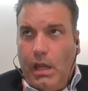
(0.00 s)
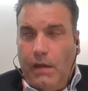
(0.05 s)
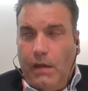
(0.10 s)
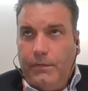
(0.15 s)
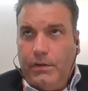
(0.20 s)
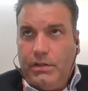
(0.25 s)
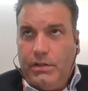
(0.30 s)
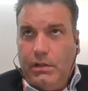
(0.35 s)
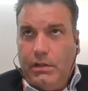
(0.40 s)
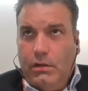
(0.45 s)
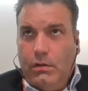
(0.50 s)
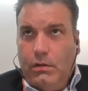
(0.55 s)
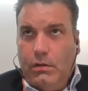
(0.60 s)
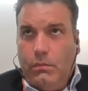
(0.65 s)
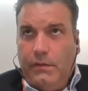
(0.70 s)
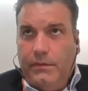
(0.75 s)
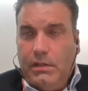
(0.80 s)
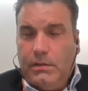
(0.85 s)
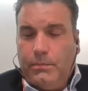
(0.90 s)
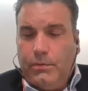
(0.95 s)
Every single
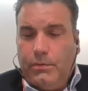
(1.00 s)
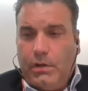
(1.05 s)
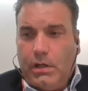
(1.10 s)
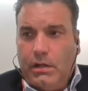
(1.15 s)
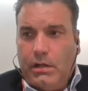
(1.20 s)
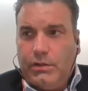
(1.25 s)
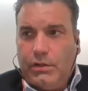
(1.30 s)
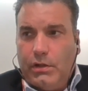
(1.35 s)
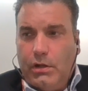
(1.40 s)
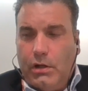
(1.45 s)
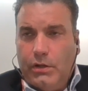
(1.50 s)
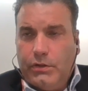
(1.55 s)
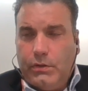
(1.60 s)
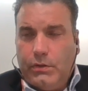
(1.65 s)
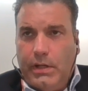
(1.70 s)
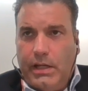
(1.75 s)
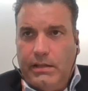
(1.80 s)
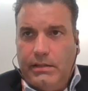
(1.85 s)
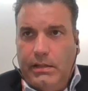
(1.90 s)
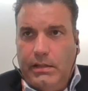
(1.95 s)
one of these products
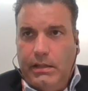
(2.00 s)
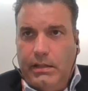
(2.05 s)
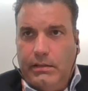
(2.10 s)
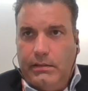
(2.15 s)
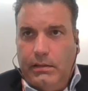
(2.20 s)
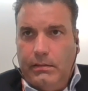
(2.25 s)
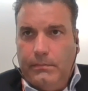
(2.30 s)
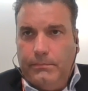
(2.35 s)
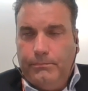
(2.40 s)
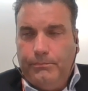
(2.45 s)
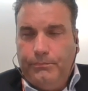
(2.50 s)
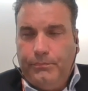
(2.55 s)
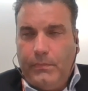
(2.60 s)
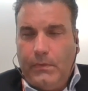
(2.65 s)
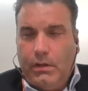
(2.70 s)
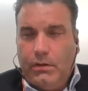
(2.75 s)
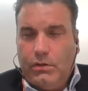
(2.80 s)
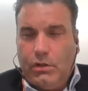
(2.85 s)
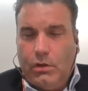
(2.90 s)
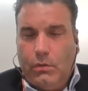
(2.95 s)
also has nicotine.
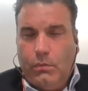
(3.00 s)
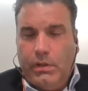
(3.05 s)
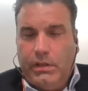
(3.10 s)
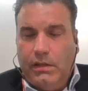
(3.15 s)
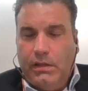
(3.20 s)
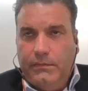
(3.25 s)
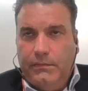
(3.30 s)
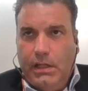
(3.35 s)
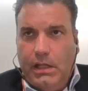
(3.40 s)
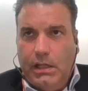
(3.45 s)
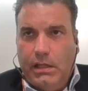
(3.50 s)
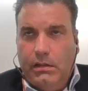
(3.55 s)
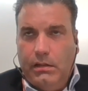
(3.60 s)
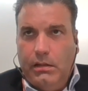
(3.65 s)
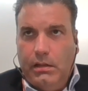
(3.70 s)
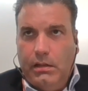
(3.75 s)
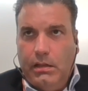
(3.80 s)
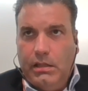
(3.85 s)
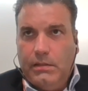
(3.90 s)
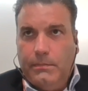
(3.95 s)
So what they've
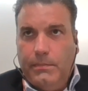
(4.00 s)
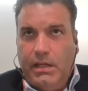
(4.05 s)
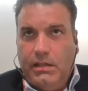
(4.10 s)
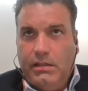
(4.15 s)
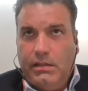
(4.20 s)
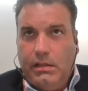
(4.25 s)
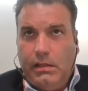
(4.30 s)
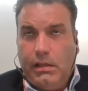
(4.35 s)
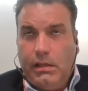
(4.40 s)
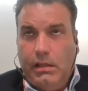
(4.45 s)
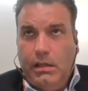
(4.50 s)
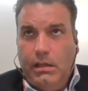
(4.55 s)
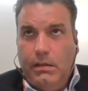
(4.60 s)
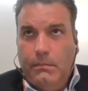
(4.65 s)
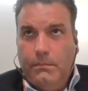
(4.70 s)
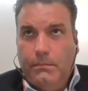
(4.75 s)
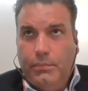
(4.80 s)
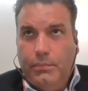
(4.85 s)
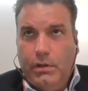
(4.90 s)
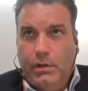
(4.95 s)
done is
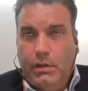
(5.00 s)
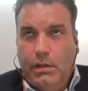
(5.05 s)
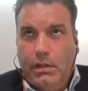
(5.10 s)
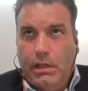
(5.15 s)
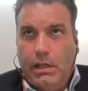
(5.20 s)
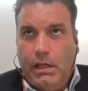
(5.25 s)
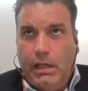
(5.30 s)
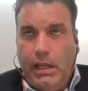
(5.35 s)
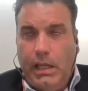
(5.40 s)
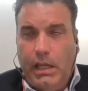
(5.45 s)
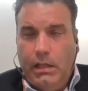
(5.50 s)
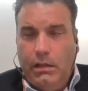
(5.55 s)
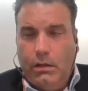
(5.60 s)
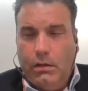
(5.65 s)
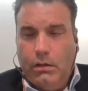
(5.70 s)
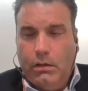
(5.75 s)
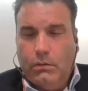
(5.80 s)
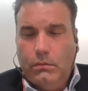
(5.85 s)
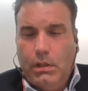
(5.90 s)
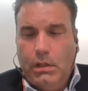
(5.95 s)
basically put a
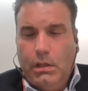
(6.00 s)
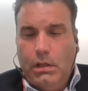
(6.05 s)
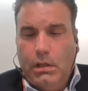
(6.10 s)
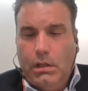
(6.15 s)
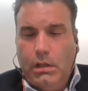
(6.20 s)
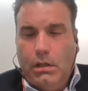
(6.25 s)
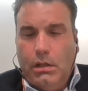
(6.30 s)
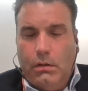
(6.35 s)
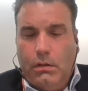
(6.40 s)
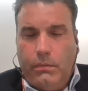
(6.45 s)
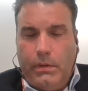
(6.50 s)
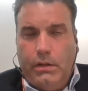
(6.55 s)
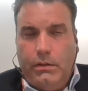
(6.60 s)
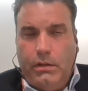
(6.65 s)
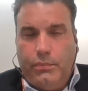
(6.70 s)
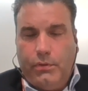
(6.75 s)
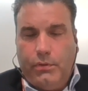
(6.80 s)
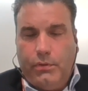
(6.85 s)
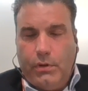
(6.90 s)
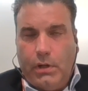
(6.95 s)
halo
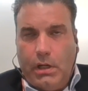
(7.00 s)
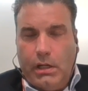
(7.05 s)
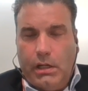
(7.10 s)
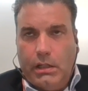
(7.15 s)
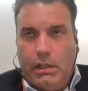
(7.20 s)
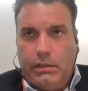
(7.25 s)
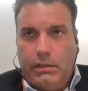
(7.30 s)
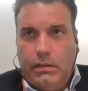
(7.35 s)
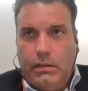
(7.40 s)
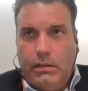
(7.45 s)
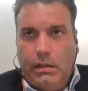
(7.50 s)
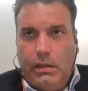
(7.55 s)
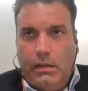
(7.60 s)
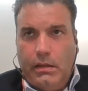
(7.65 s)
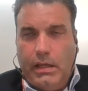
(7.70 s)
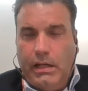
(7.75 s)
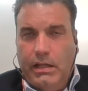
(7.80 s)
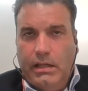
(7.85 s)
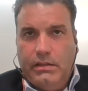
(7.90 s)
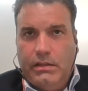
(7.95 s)
around a product
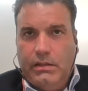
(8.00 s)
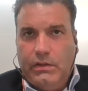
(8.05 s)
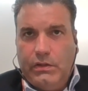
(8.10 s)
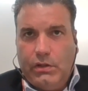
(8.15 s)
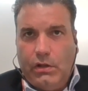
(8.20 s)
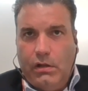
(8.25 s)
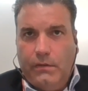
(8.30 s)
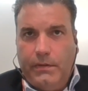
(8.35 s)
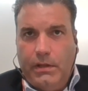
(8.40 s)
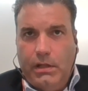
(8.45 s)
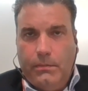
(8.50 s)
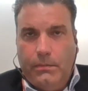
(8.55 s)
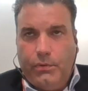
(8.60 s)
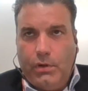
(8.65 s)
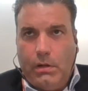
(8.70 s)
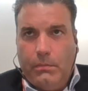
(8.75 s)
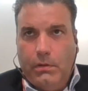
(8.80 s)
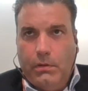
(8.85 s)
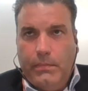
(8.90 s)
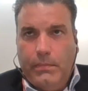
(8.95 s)
that isn't solving a
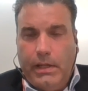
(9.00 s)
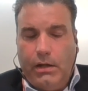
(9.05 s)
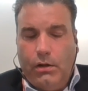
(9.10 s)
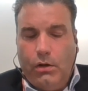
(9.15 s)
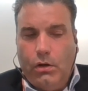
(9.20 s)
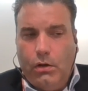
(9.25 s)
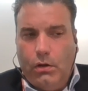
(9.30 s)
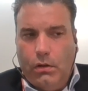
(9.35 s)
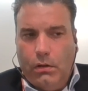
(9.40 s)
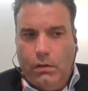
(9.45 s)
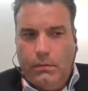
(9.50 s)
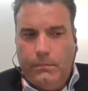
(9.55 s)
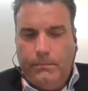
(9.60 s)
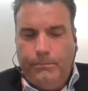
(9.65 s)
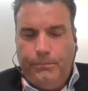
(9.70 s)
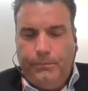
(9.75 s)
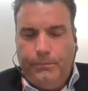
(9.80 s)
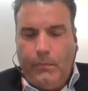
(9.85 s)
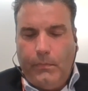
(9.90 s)
problem at all.